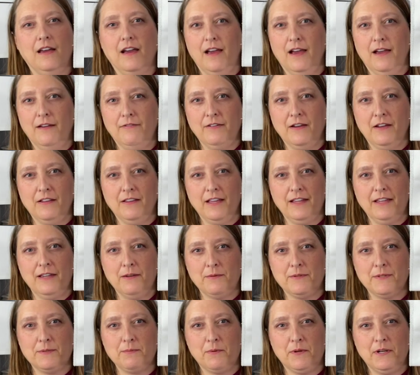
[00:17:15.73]
I felt like it
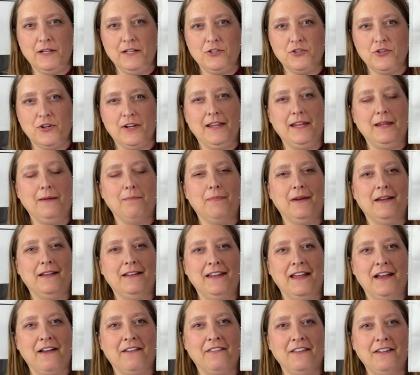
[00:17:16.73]
was pretty tricky, but
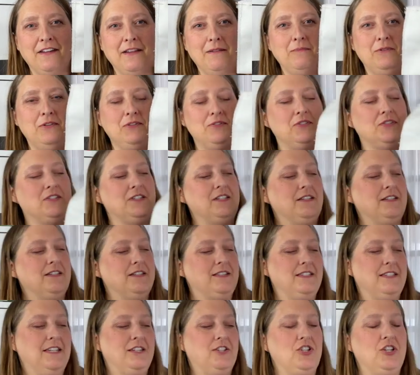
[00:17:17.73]
now that I'm used to
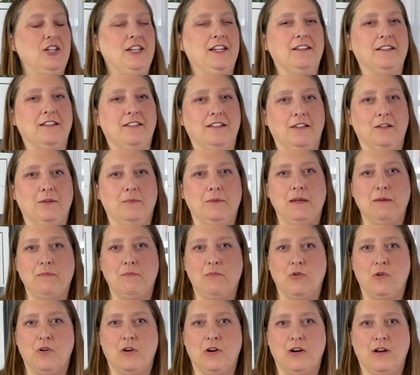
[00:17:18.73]
stitching a little bit
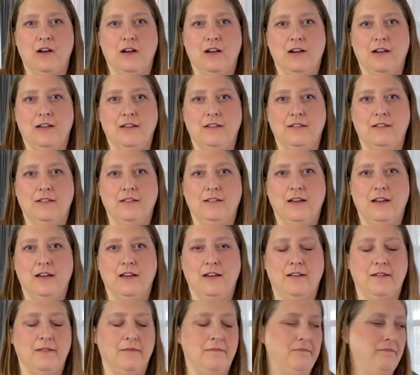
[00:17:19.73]
more on,
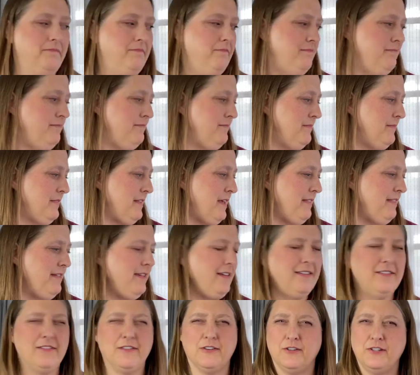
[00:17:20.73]
I
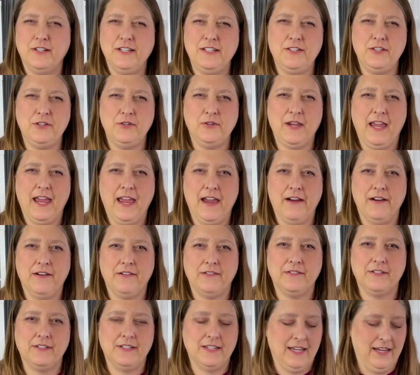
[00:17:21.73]
think 32
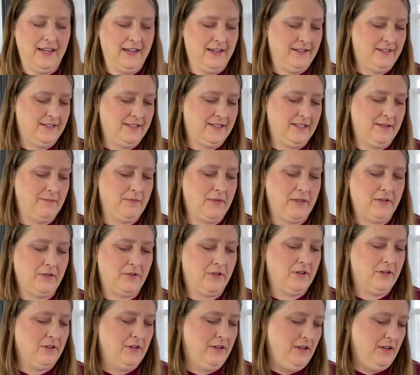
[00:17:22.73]
count and some
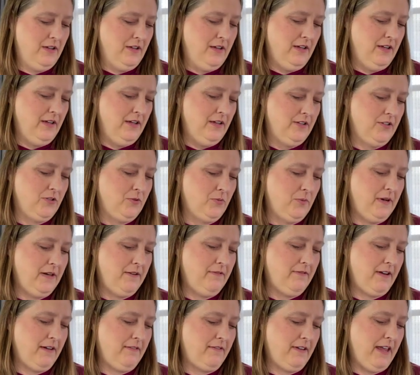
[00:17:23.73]
other
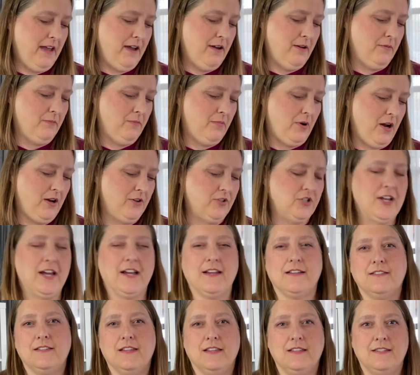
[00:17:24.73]
25 count
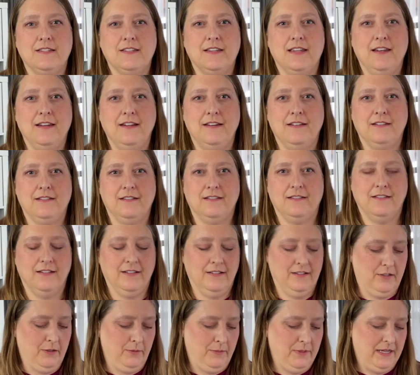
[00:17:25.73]
projects, it's getting a
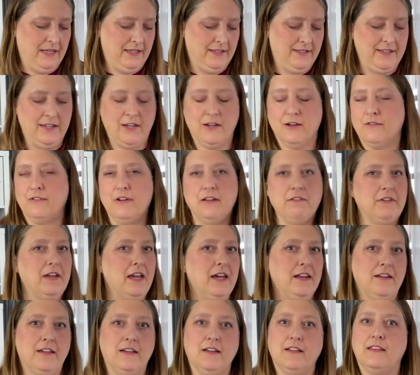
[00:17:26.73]
little bit easier. If I've
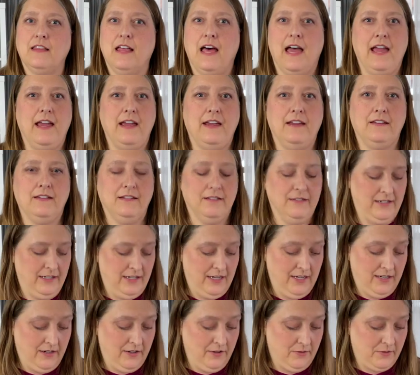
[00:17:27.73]
got good light,
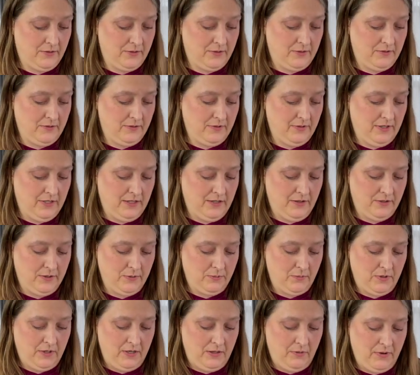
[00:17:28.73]
it goes
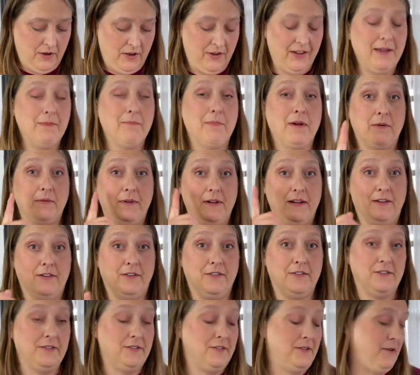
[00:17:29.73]
pretty well in my readers.